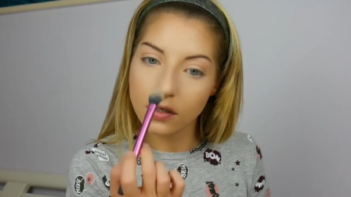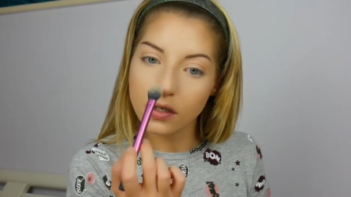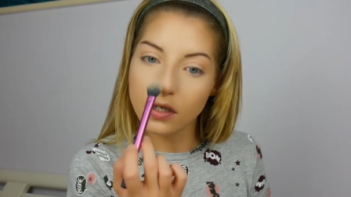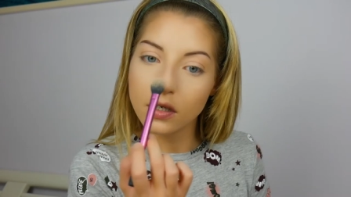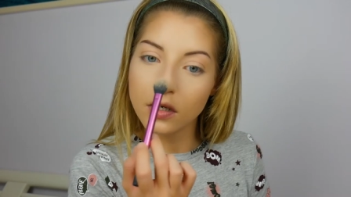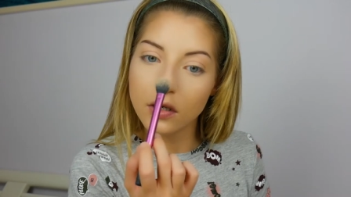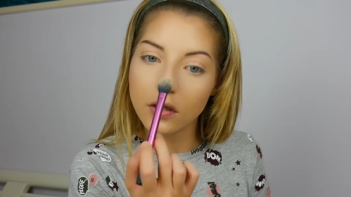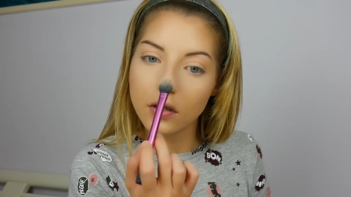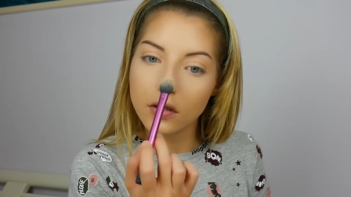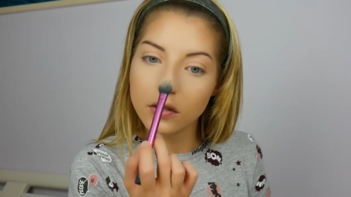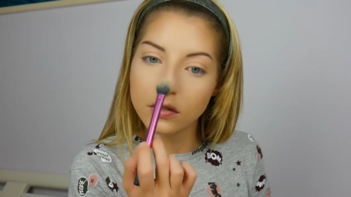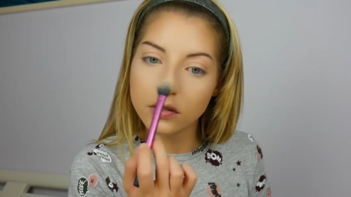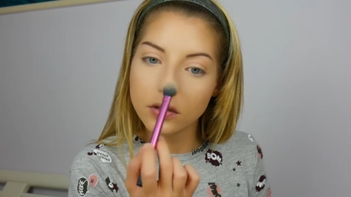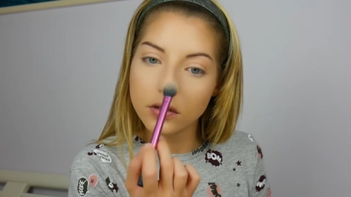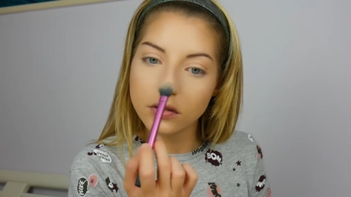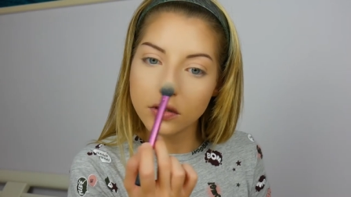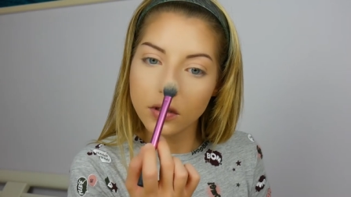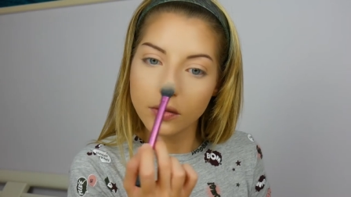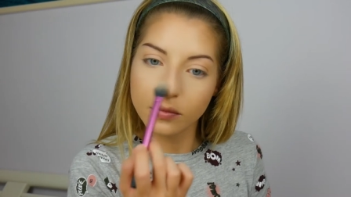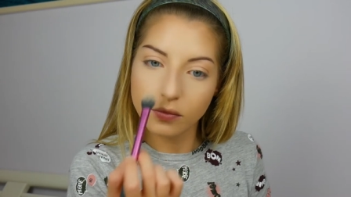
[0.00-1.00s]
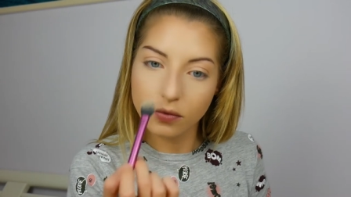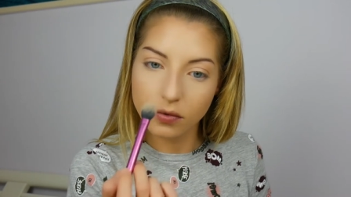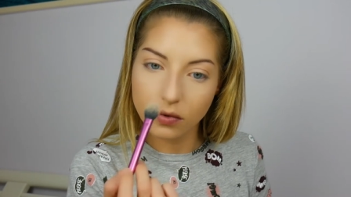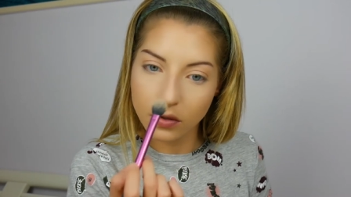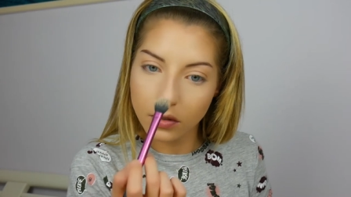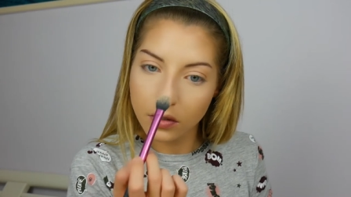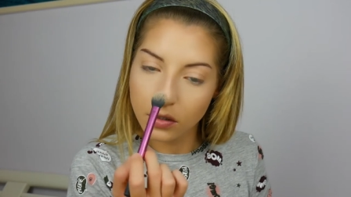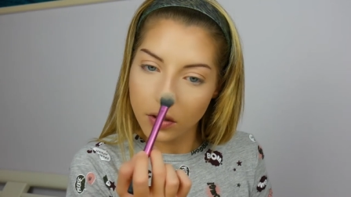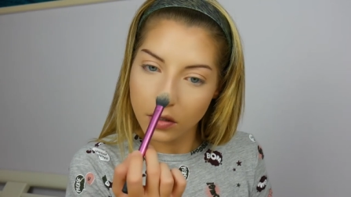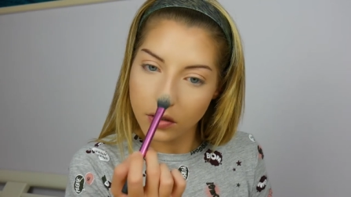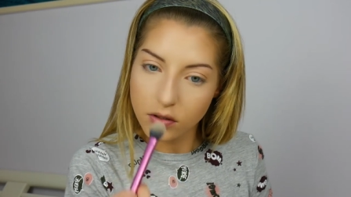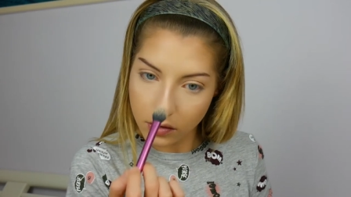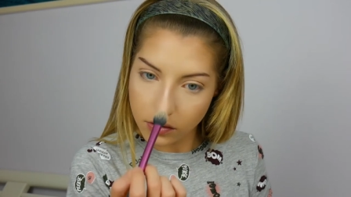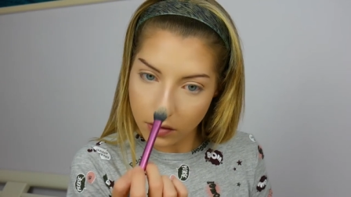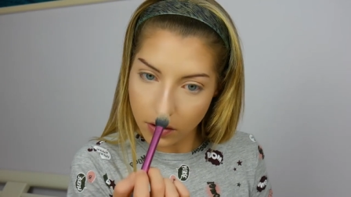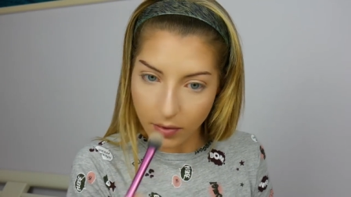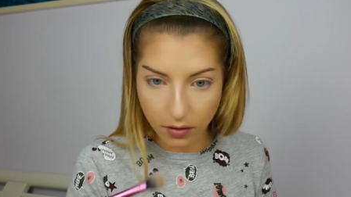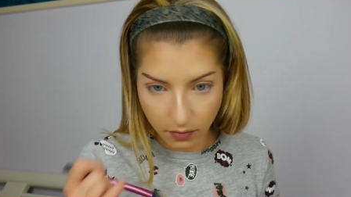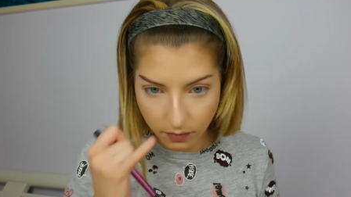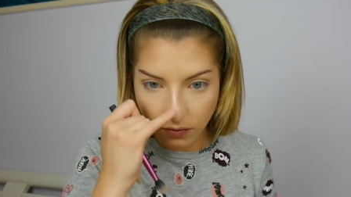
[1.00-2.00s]
and on the tip.
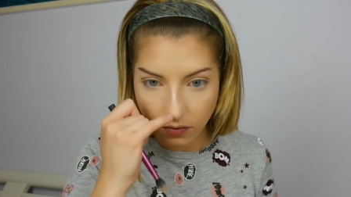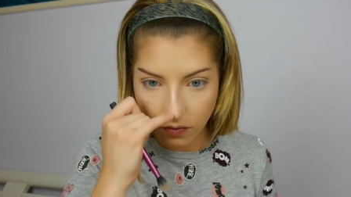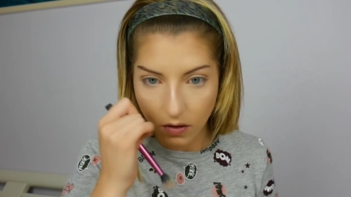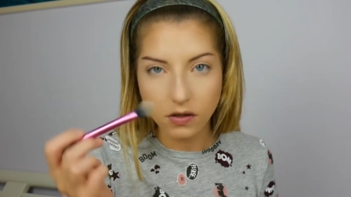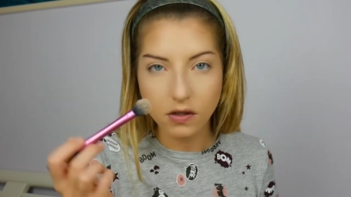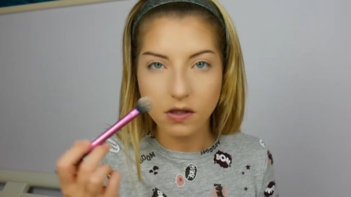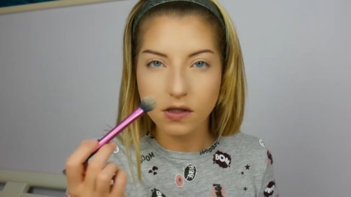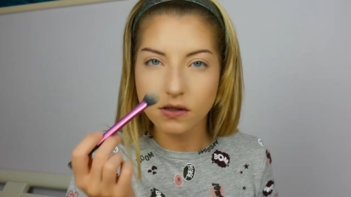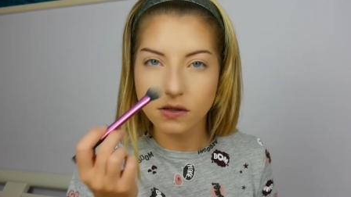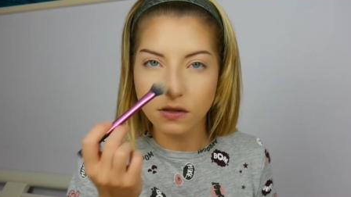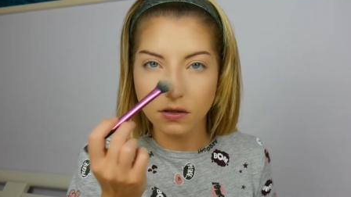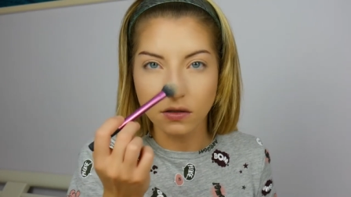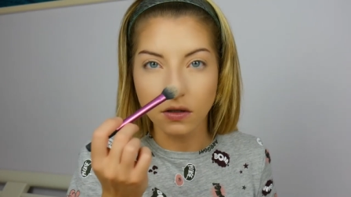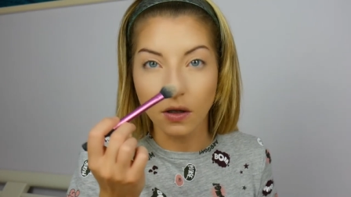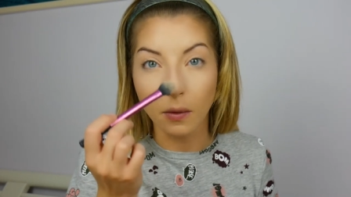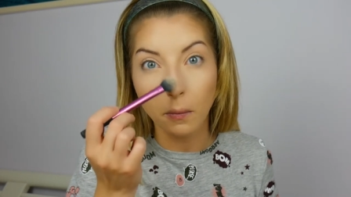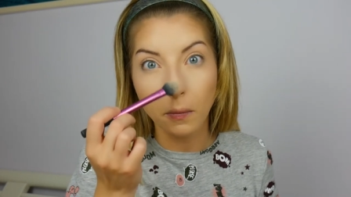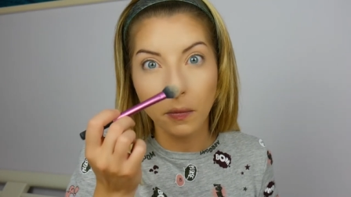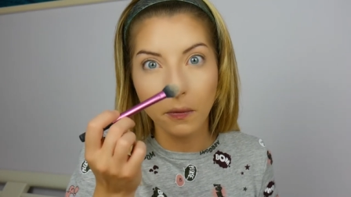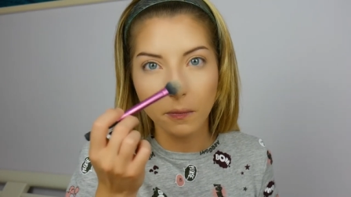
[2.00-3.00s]
Just the tip.